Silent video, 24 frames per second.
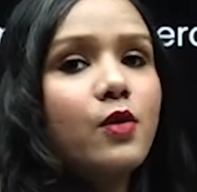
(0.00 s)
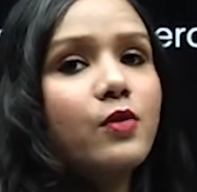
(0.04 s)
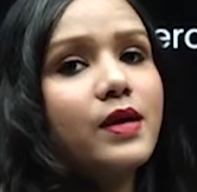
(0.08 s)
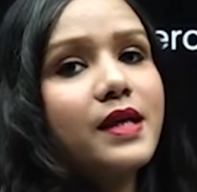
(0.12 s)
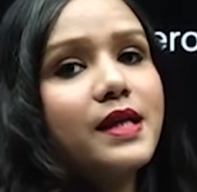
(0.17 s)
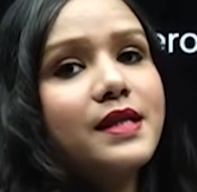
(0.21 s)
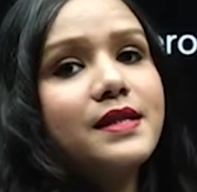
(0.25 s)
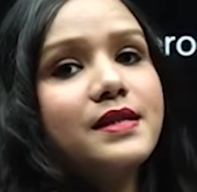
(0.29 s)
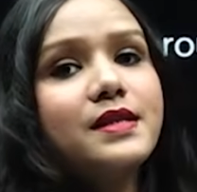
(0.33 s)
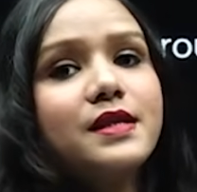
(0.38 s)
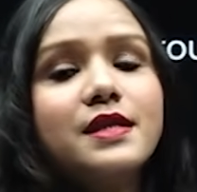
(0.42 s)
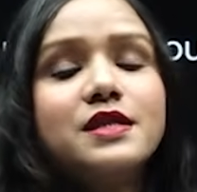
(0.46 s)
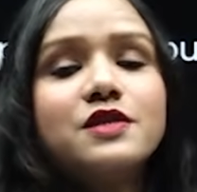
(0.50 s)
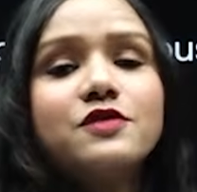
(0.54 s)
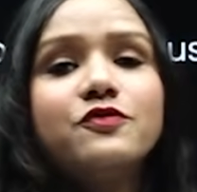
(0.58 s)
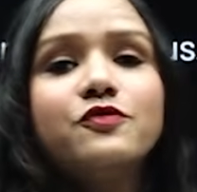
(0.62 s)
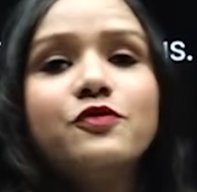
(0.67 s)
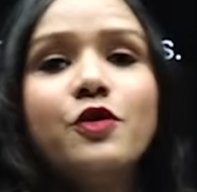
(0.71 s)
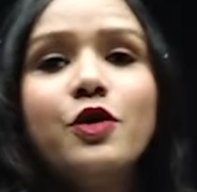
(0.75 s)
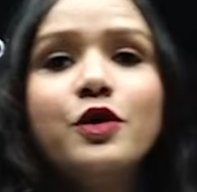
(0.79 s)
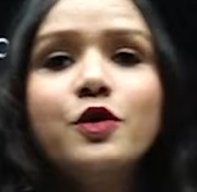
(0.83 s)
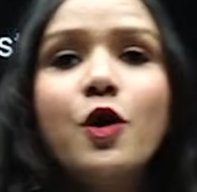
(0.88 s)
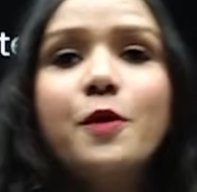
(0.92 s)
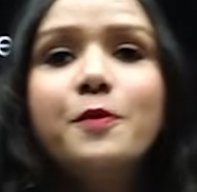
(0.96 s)
in these
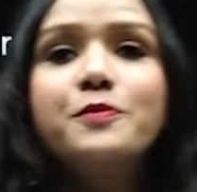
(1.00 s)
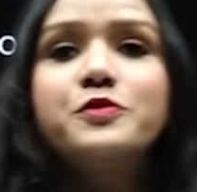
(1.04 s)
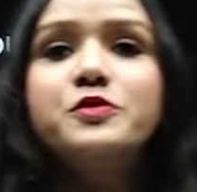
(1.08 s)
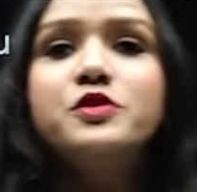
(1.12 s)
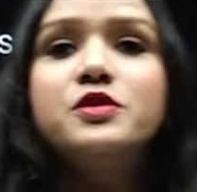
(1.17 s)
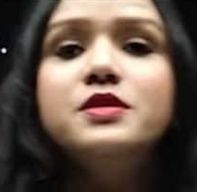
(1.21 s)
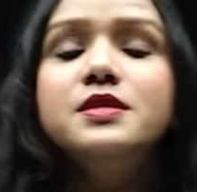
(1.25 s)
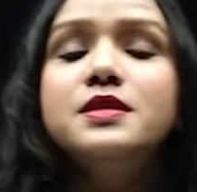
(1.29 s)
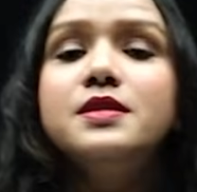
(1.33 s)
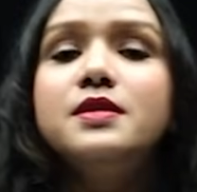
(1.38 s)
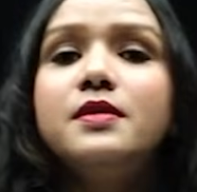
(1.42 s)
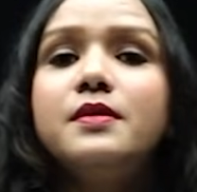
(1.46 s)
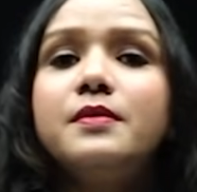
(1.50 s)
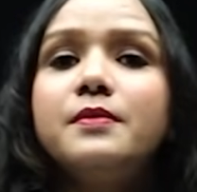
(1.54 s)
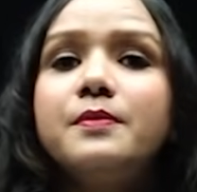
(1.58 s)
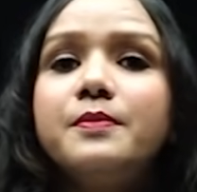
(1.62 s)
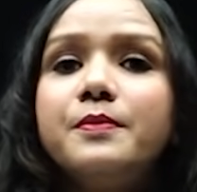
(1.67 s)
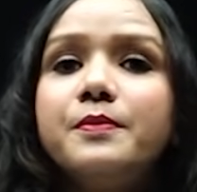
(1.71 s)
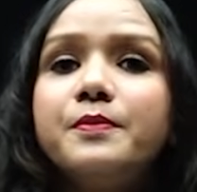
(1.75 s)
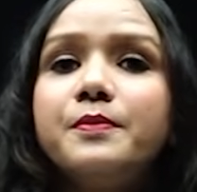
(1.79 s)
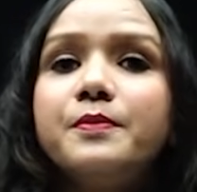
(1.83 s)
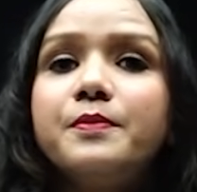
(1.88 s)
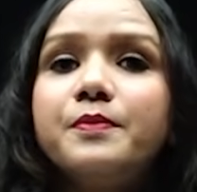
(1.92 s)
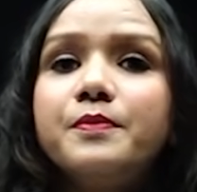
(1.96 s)
4 options,
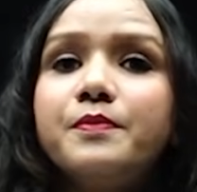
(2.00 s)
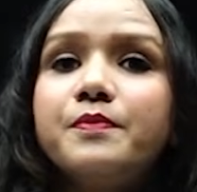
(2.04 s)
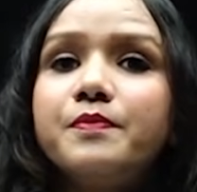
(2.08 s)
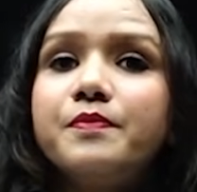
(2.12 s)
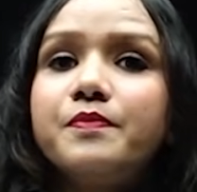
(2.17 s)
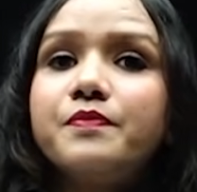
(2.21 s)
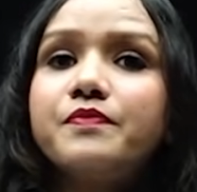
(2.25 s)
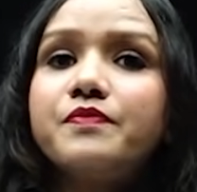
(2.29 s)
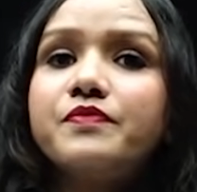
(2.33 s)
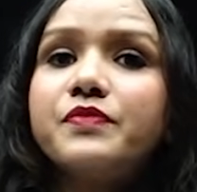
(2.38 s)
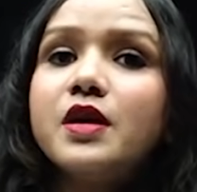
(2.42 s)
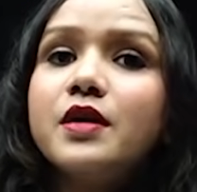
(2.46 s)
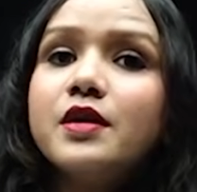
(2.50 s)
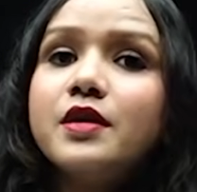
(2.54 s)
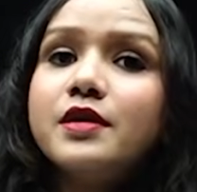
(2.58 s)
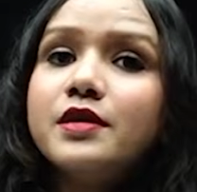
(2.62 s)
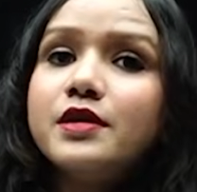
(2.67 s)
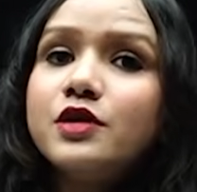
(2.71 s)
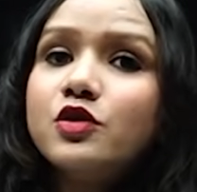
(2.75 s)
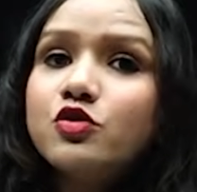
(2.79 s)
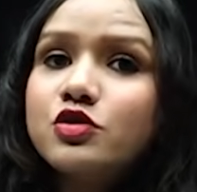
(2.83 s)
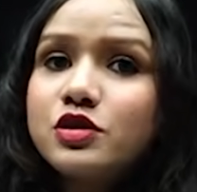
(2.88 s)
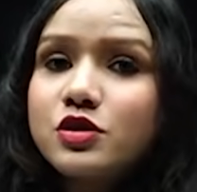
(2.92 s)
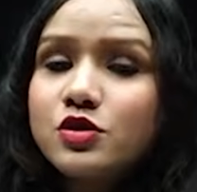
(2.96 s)

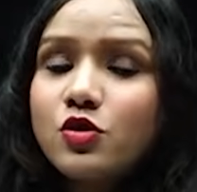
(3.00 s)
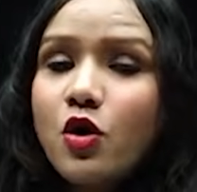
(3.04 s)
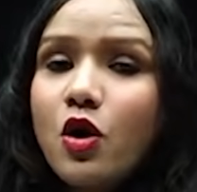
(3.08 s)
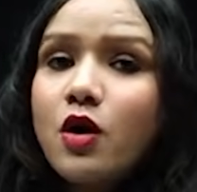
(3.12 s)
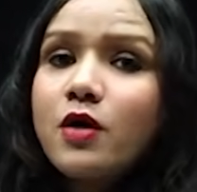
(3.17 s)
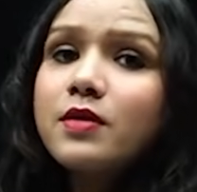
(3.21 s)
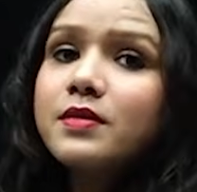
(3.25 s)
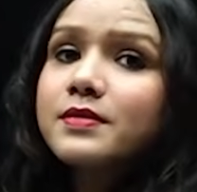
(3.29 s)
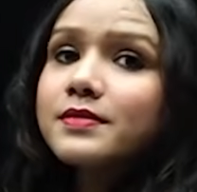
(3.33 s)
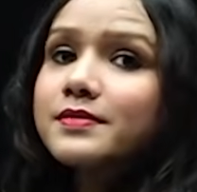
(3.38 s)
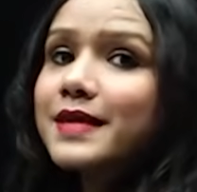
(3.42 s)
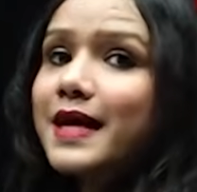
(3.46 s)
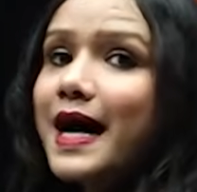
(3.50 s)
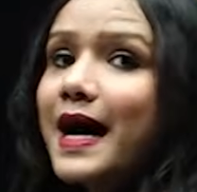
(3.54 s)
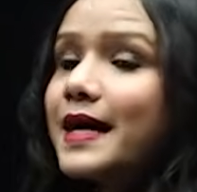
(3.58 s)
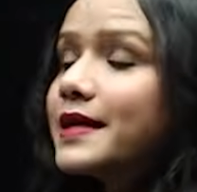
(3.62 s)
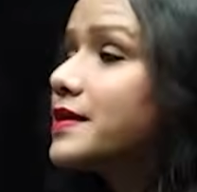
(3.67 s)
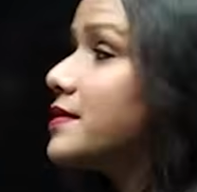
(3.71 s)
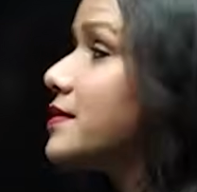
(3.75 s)
you saw that